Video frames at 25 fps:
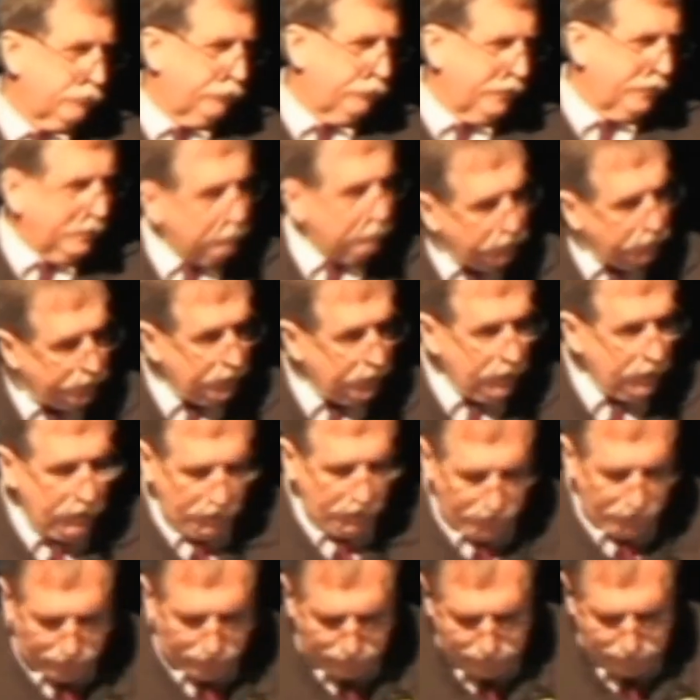a family,
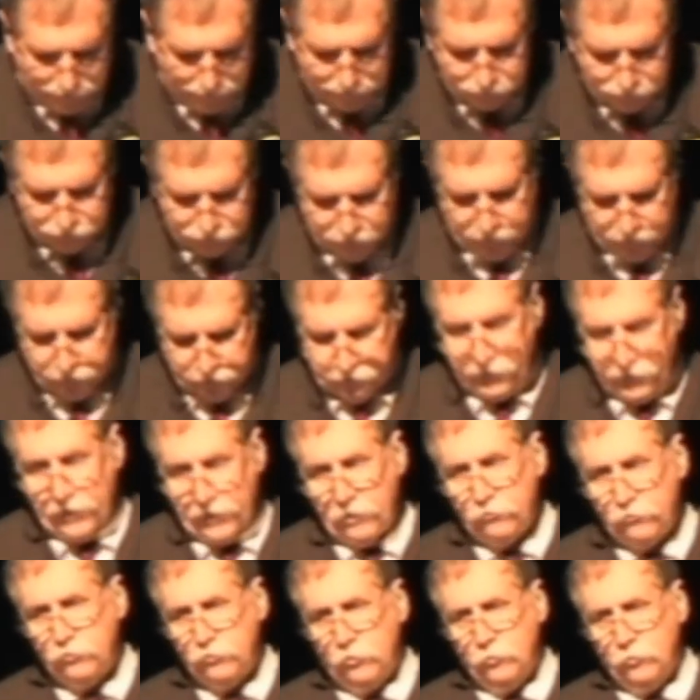access to
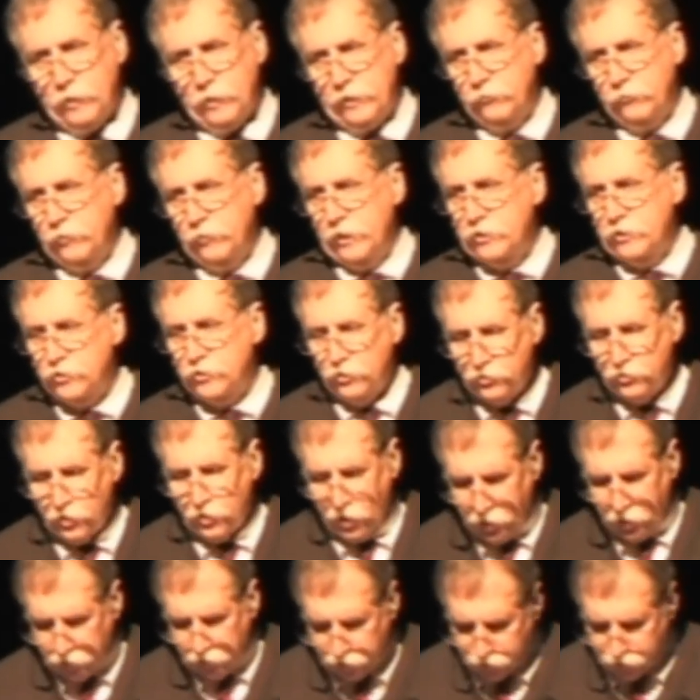outdoor recreation,
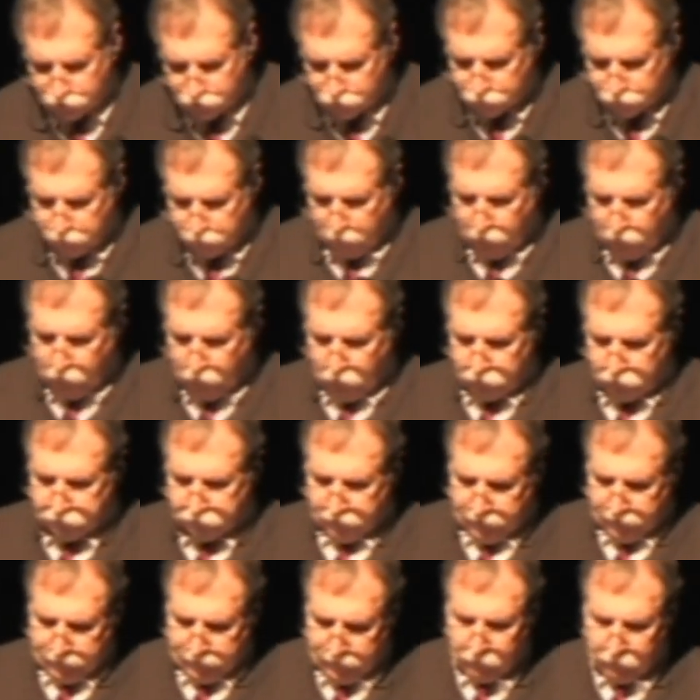small
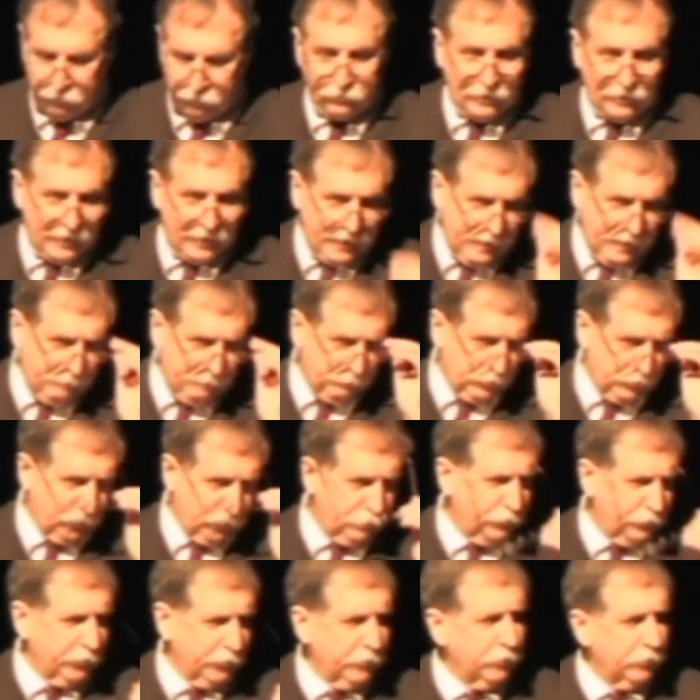town
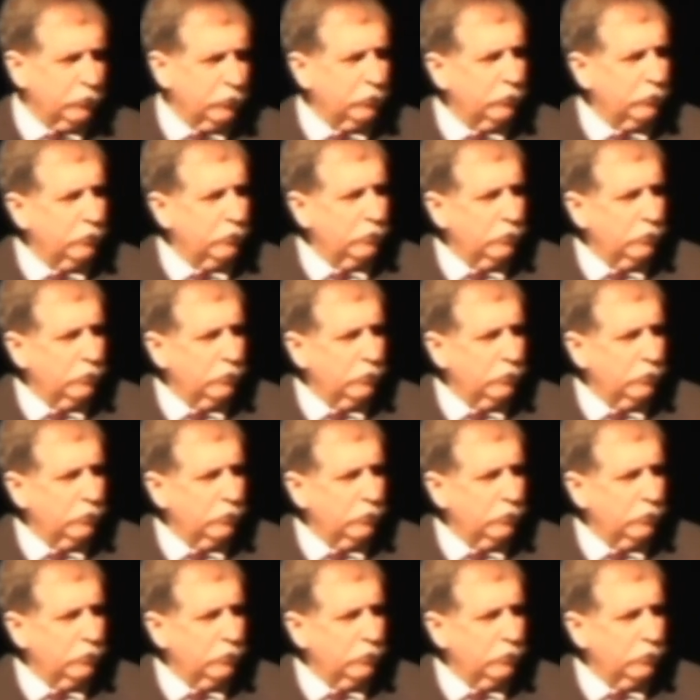atmosphere.